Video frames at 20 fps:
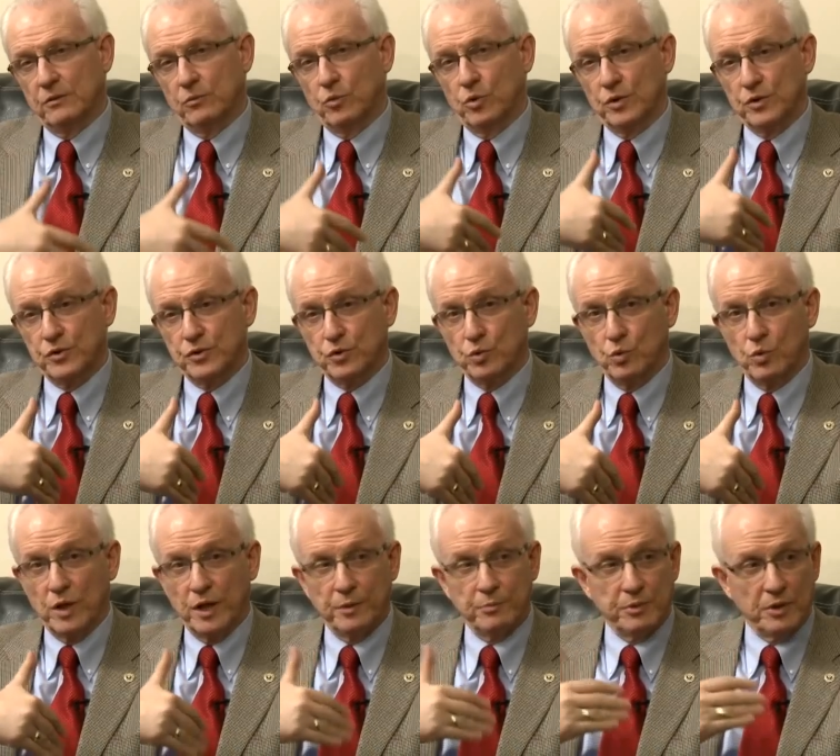wants to
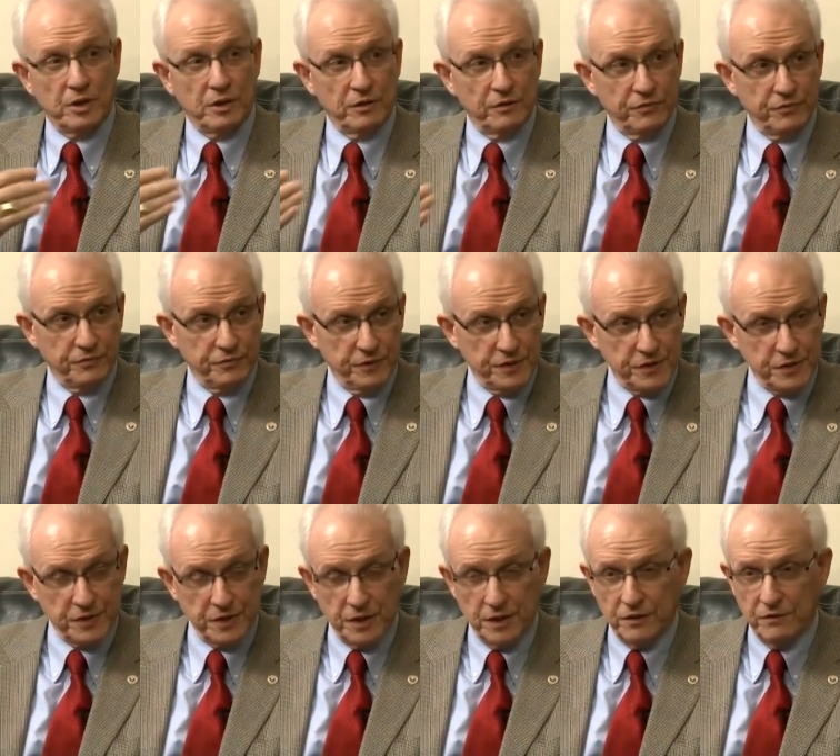wipe off the
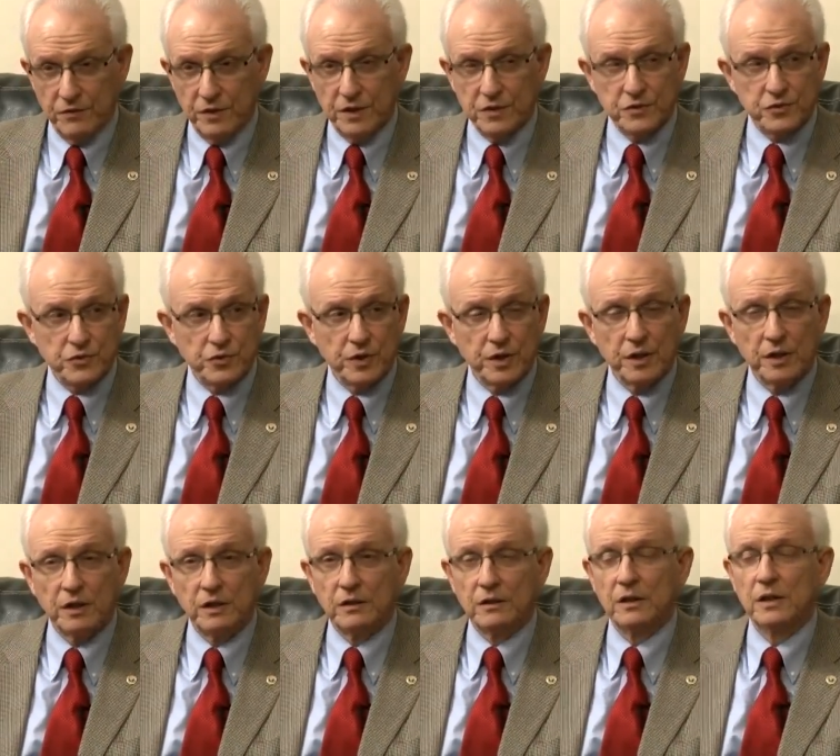state of
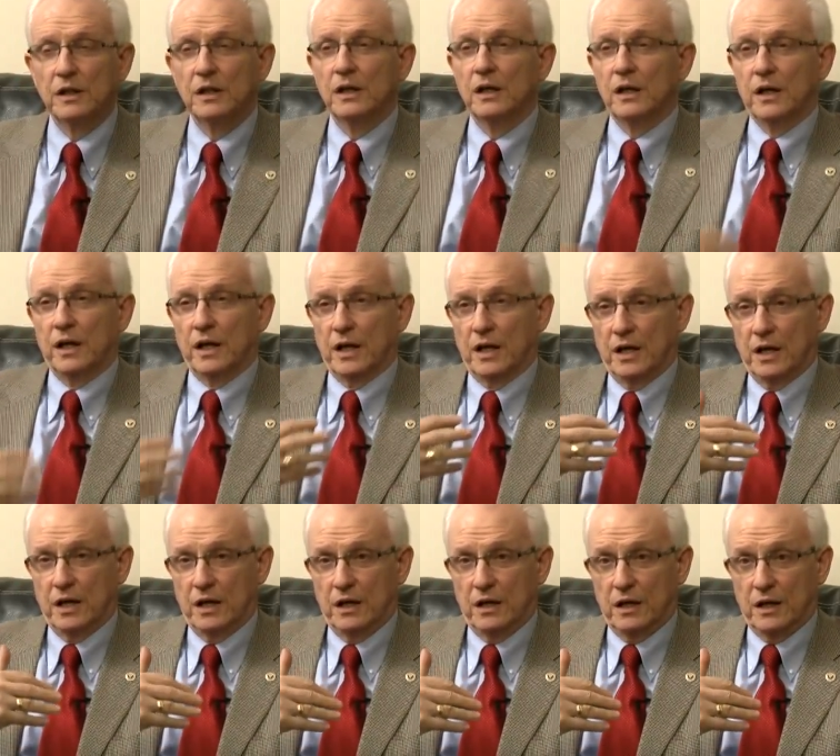Israel,
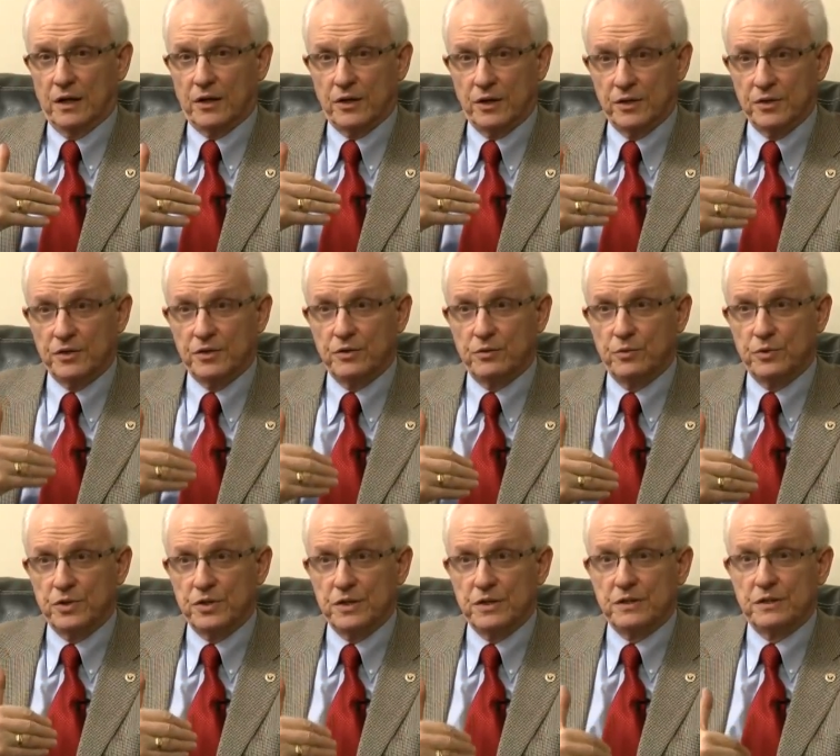and a country
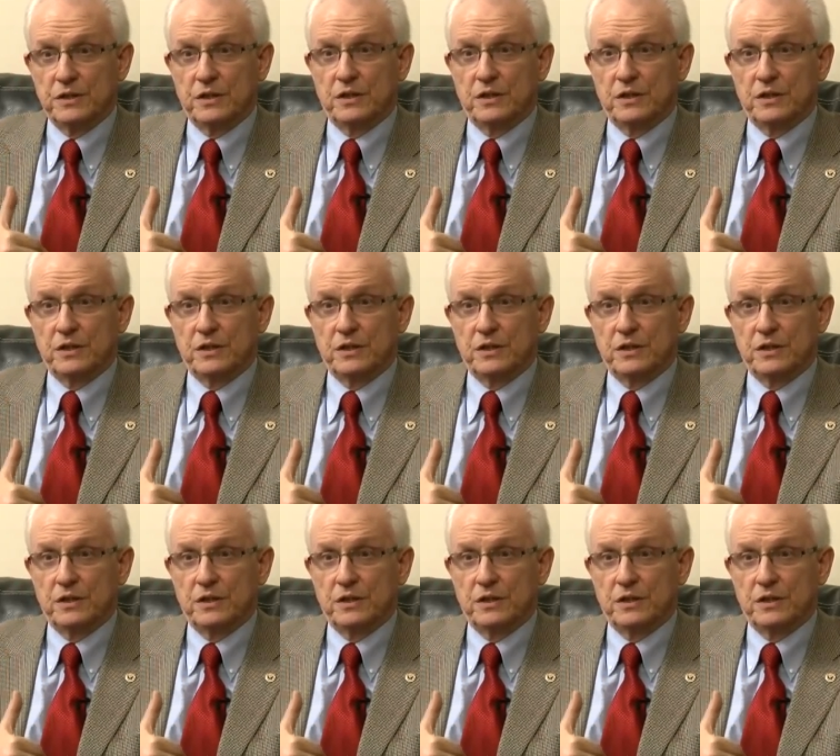which is